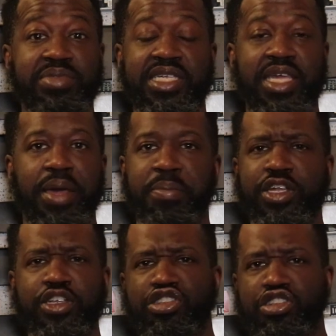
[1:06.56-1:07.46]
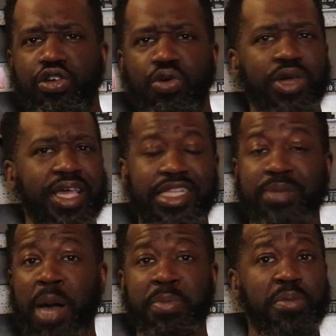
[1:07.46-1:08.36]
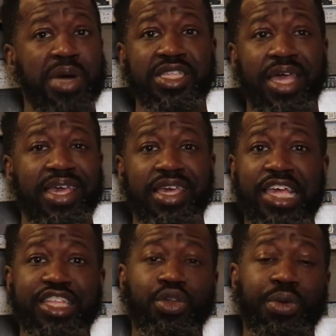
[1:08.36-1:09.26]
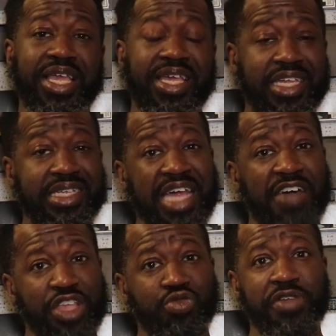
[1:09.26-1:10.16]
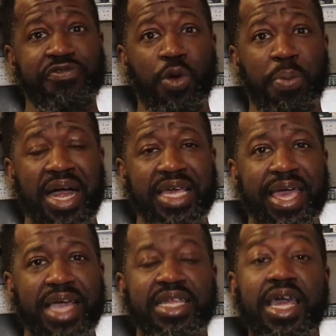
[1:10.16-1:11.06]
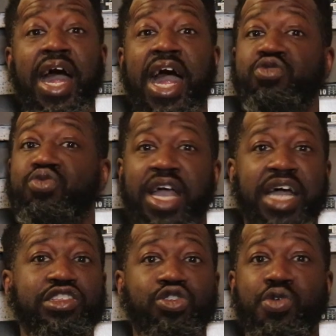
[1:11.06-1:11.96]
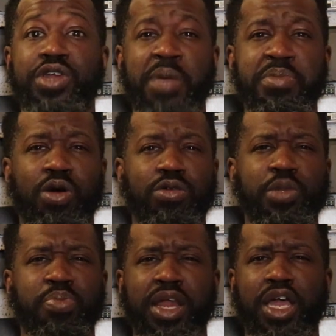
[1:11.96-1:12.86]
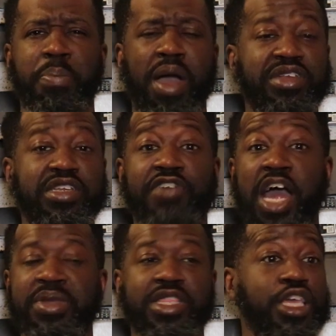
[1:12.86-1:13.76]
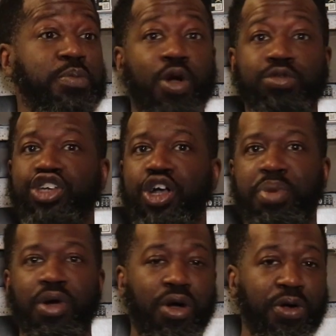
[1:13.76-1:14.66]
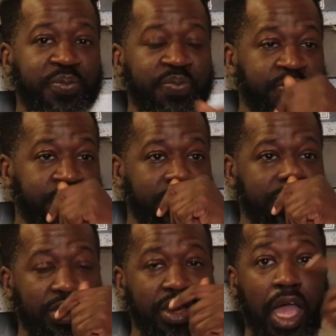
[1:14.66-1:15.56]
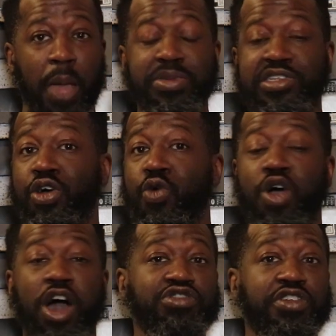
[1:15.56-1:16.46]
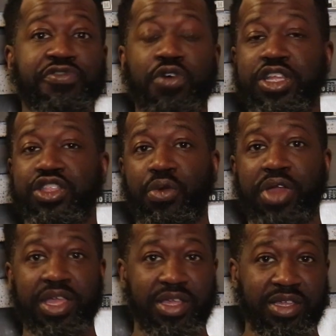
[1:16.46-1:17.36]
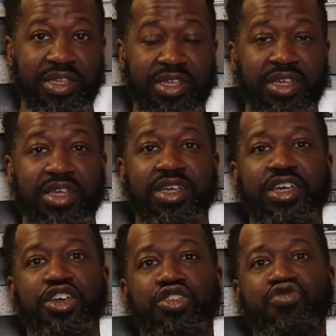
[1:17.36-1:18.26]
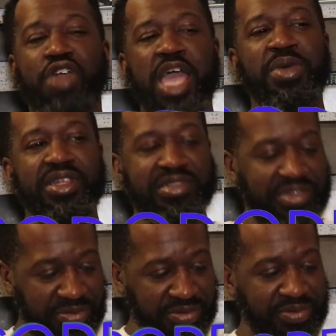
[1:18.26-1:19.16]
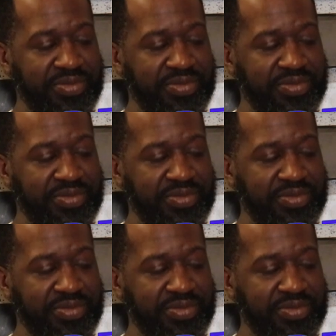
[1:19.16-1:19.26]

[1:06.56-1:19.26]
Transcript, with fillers: M C M. Two, it's a Mamba Monday. And three, it's time for the twenty-four Podcast. How you guys doing? I'm your host, the product of poverty's environment, The POPE Chuck Paul. Episode one forty-three, Grammys.